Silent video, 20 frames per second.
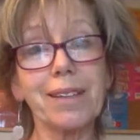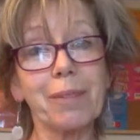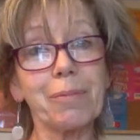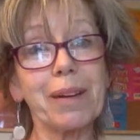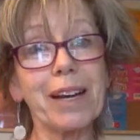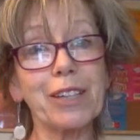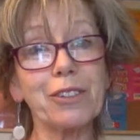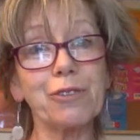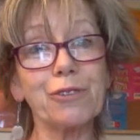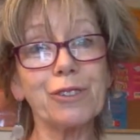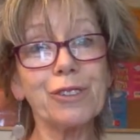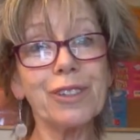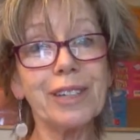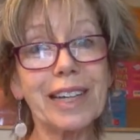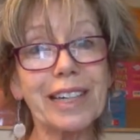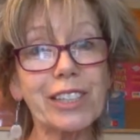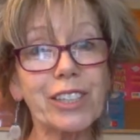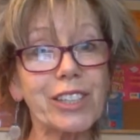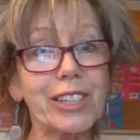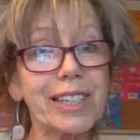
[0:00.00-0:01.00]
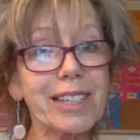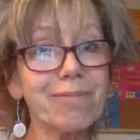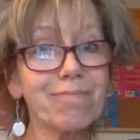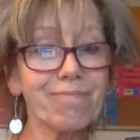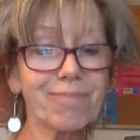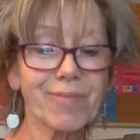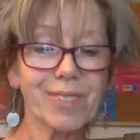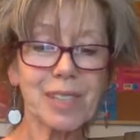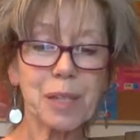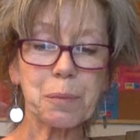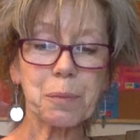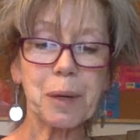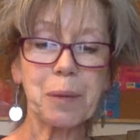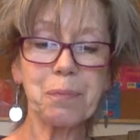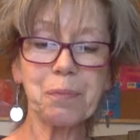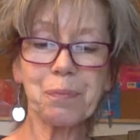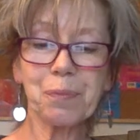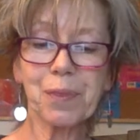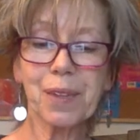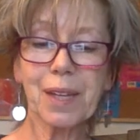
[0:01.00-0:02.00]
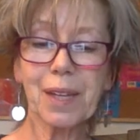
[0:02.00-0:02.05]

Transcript: "I packed 4, actually," said Mum.